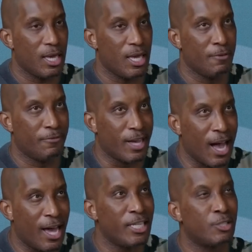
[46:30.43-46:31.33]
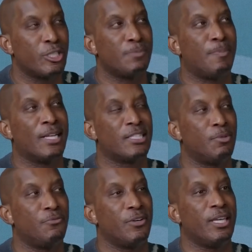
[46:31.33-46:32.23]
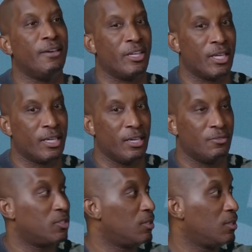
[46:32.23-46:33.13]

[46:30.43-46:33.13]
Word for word: If God is responsible for giving the gifts,